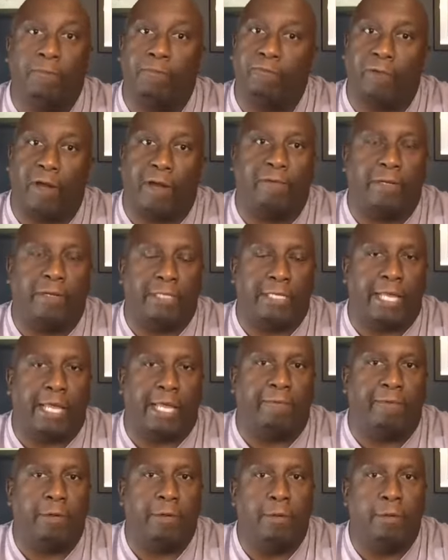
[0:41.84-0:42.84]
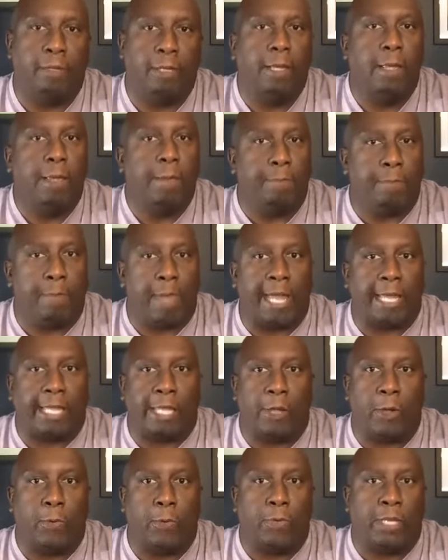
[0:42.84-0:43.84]
Reverend David,
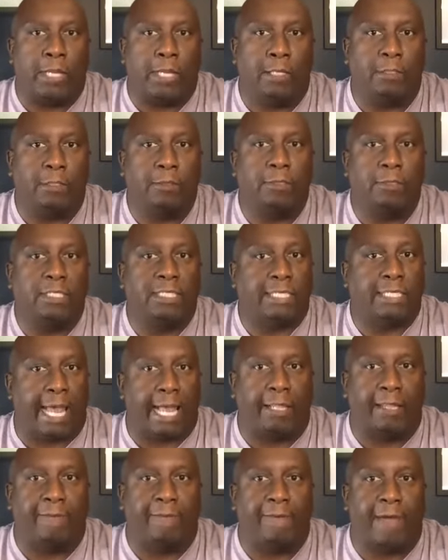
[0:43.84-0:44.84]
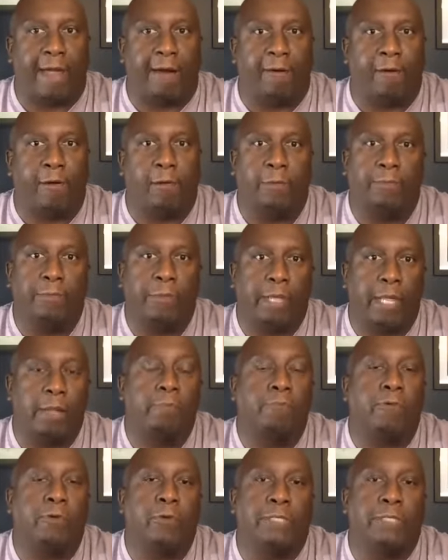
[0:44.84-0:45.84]
Maggie O'Neill, Sally Farrell, and
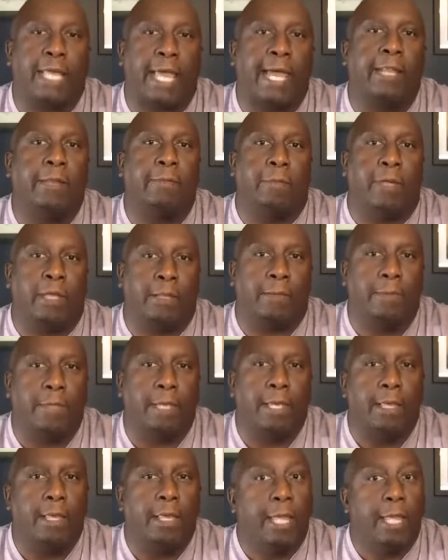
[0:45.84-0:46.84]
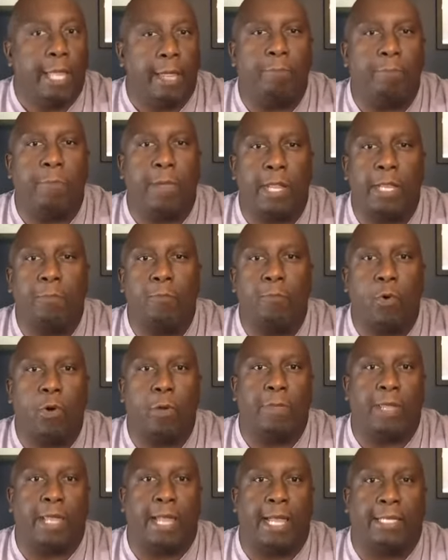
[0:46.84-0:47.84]
Bruce Adamy, and many more
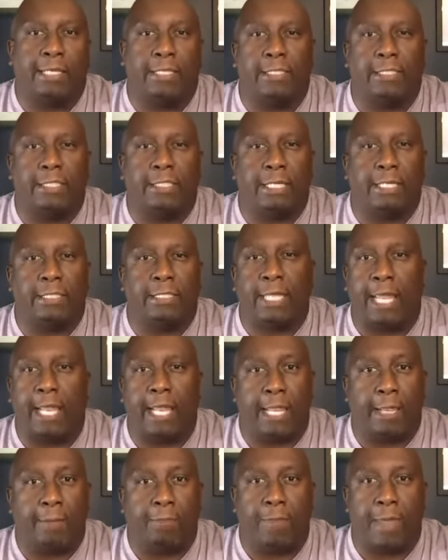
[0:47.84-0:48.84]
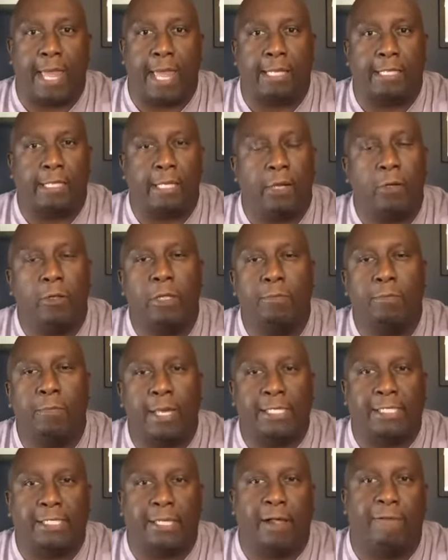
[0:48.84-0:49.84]
behind the scenes that impact not only
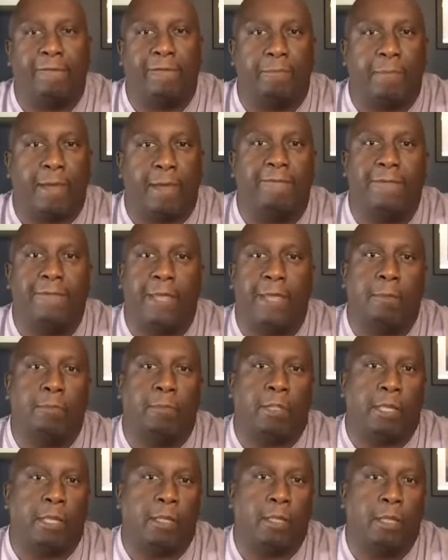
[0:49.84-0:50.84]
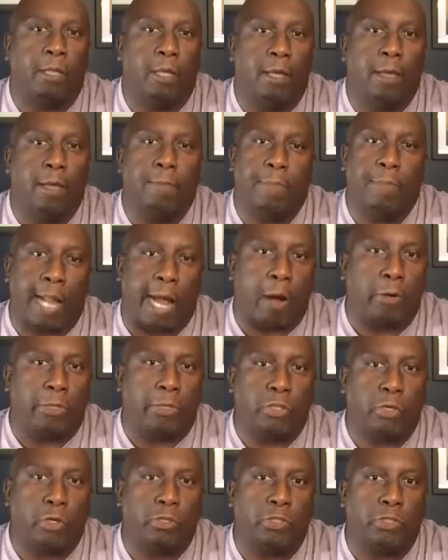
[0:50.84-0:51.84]
myself and my family, but our
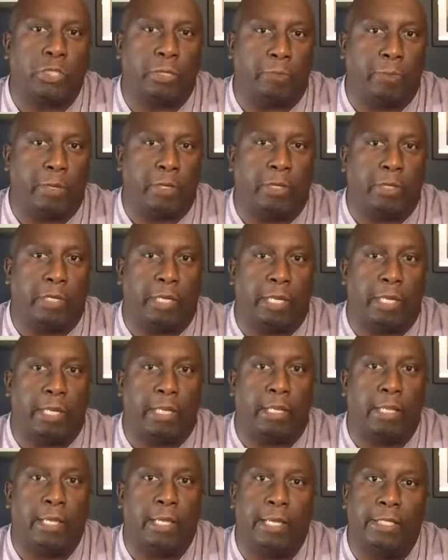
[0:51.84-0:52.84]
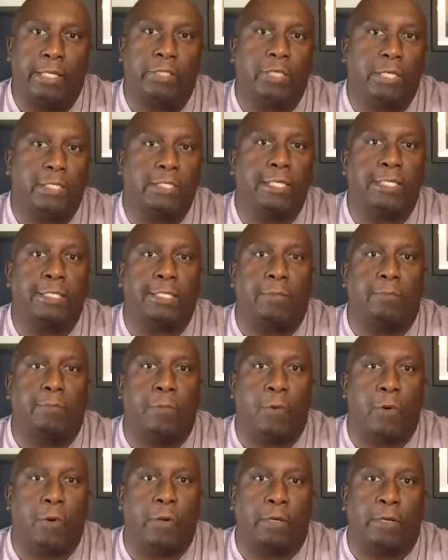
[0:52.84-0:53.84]
church community, and just as
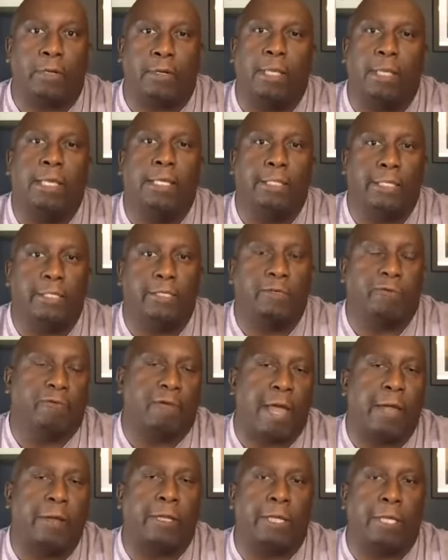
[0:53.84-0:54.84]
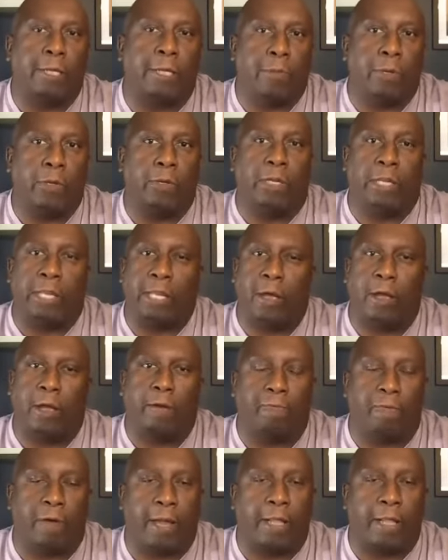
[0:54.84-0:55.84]
important, the surrounding community on a
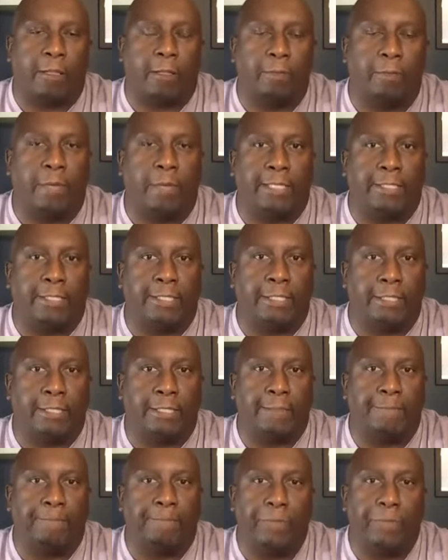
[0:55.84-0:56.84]
regular basis.